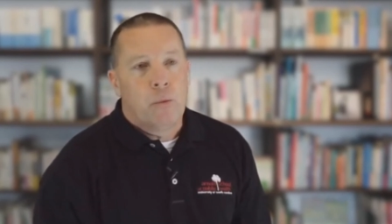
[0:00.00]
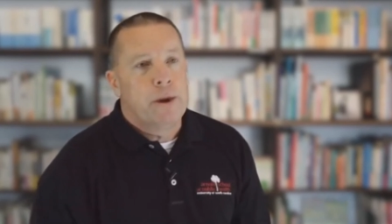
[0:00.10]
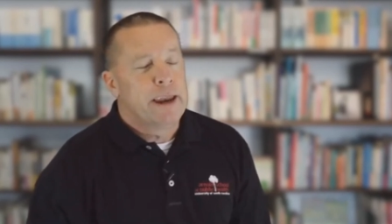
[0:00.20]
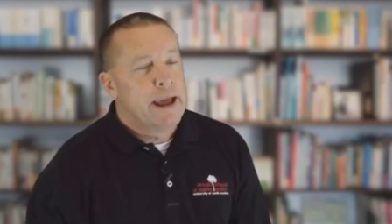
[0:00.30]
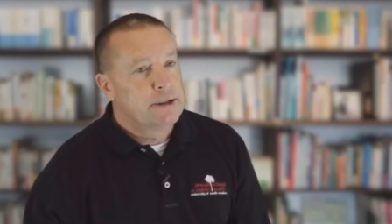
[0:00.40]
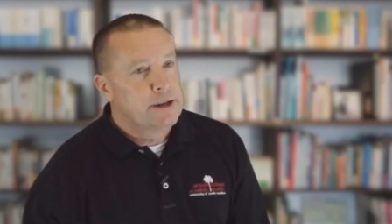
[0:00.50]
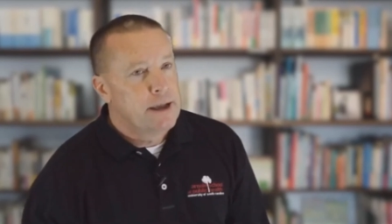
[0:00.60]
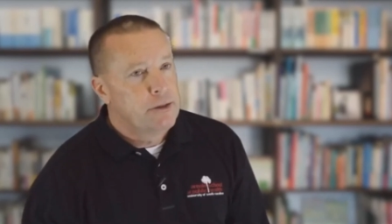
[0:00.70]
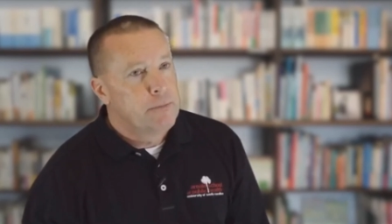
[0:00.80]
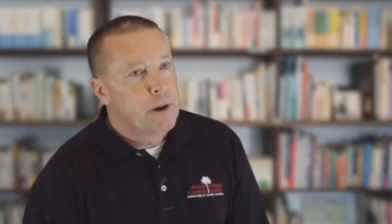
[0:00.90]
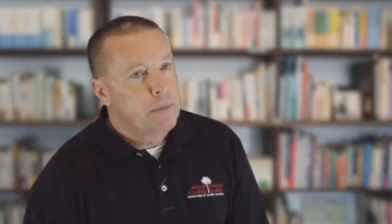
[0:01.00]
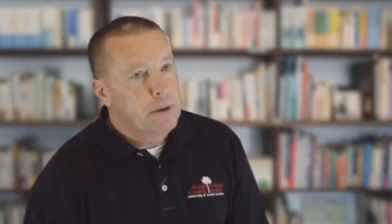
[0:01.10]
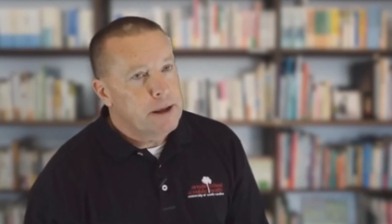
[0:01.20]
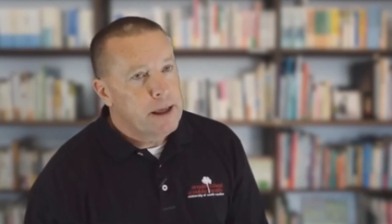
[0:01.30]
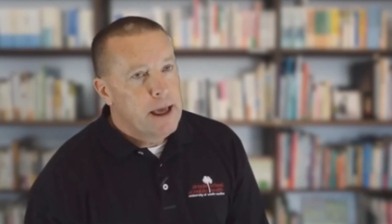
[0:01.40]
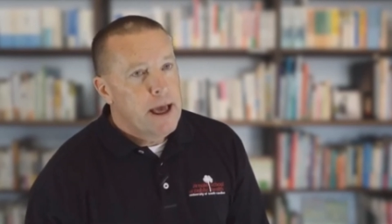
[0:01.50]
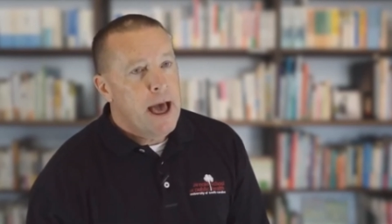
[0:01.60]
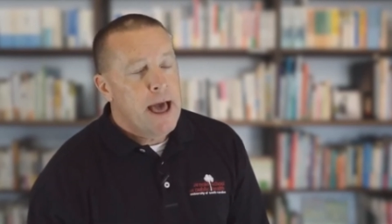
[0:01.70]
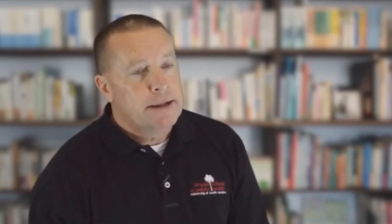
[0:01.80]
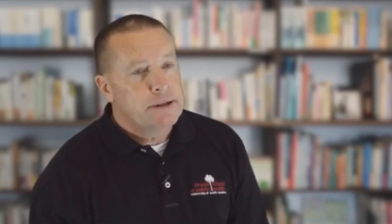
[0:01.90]
We can educate the public
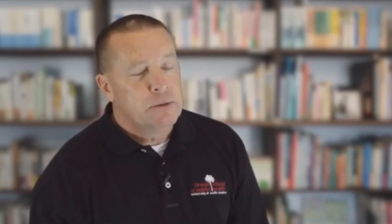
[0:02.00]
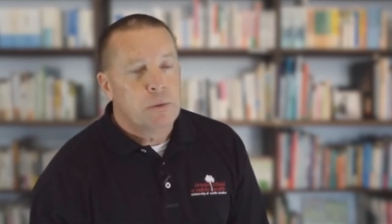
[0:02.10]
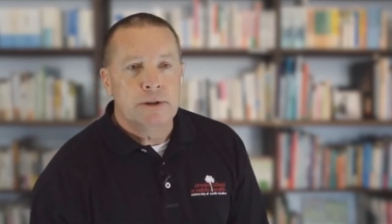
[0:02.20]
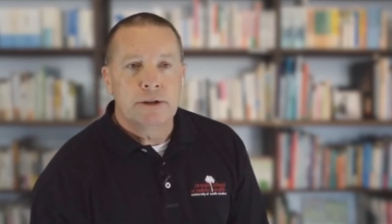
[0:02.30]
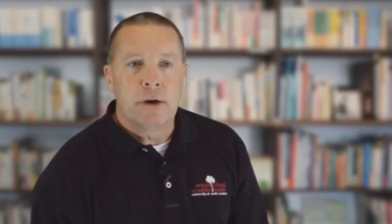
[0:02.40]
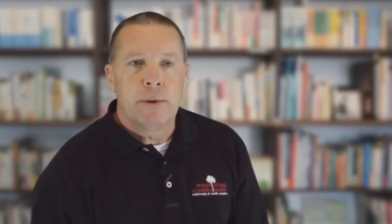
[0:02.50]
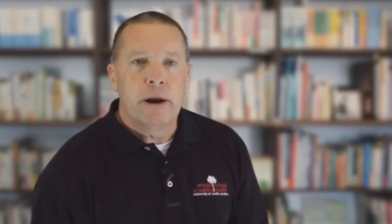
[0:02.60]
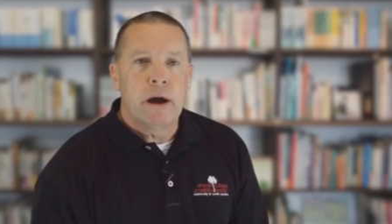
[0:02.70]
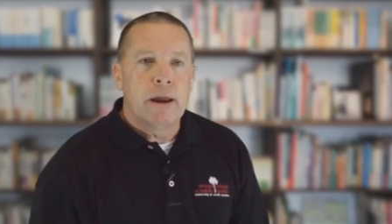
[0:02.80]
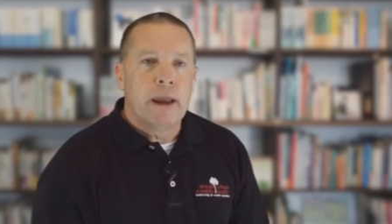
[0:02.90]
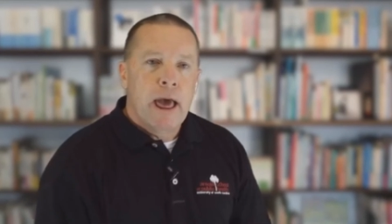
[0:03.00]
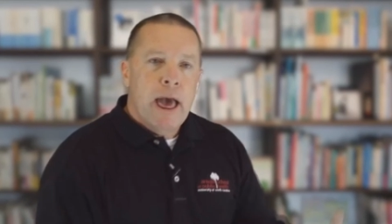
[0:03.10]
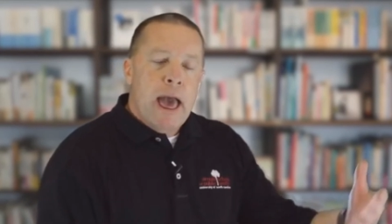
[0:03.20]
as to what's going on,